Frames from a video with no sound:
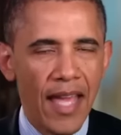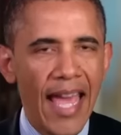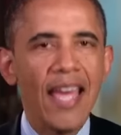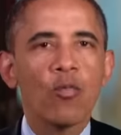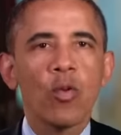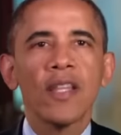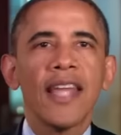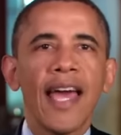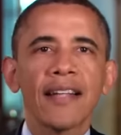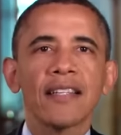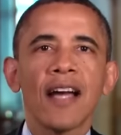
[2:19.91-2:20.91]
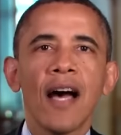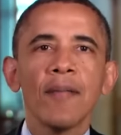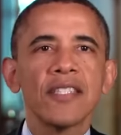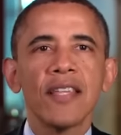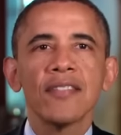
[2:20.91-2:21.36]
And we'll enact
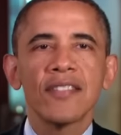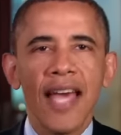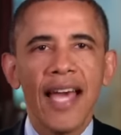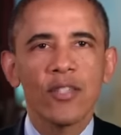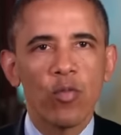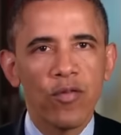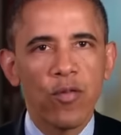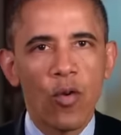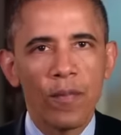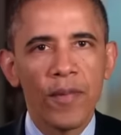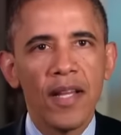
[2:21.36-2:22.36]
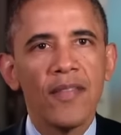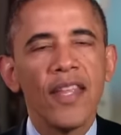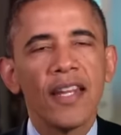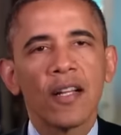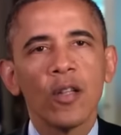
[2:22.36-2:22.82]
common-sense tax reform
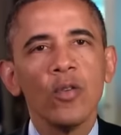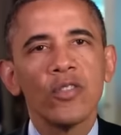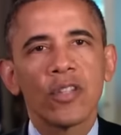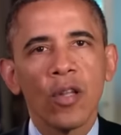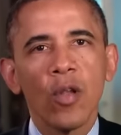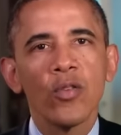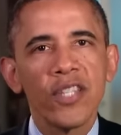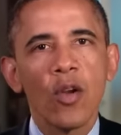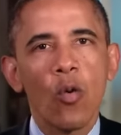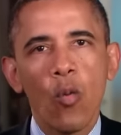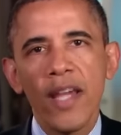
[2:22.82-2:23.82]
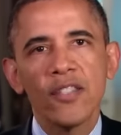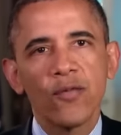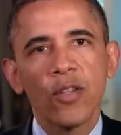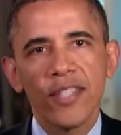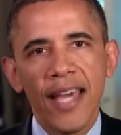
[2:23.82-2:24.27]
that includes closing
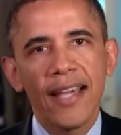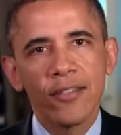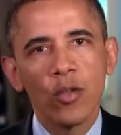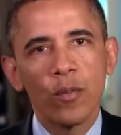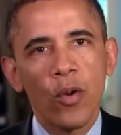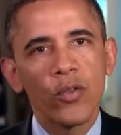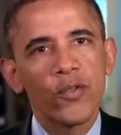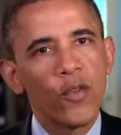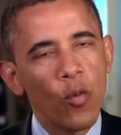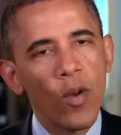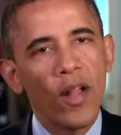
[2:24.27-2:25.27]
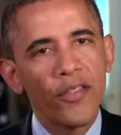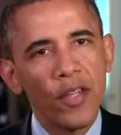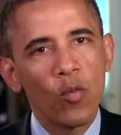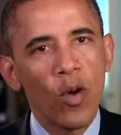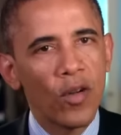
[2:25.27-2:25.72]
wasteful tax loopholes for the
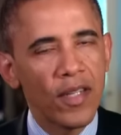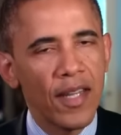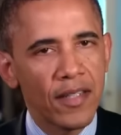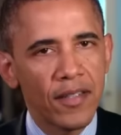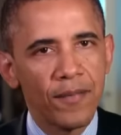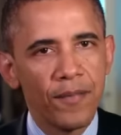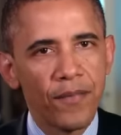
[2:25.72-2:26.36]
wealthy and well-connected.